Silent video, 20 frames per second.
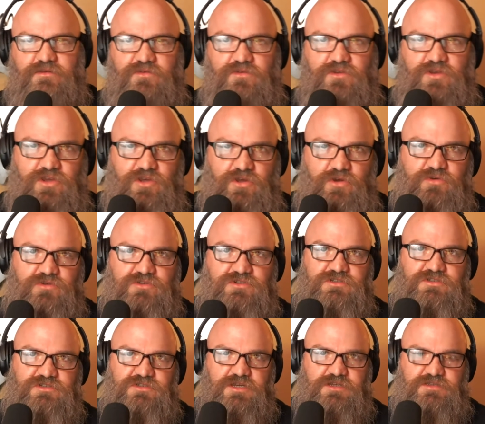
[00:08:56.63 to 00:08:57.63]
huge
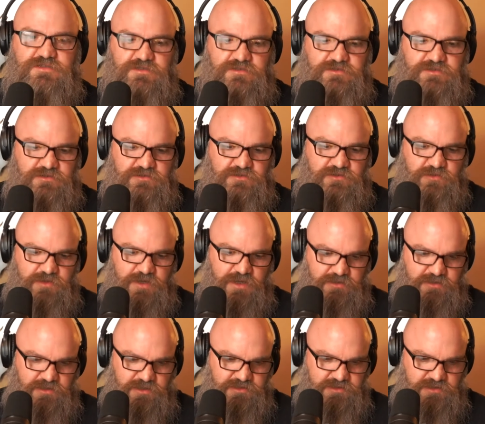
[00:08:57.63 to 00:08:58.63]
injustices around
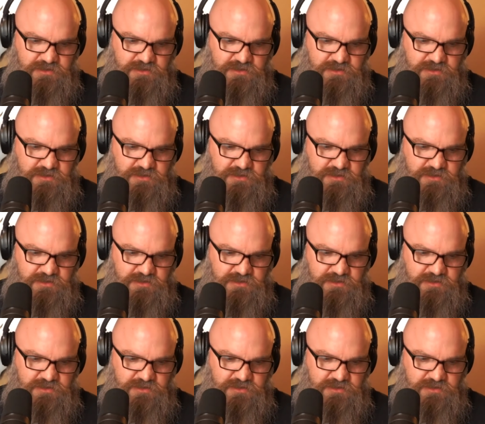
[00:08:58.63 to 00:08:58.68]
this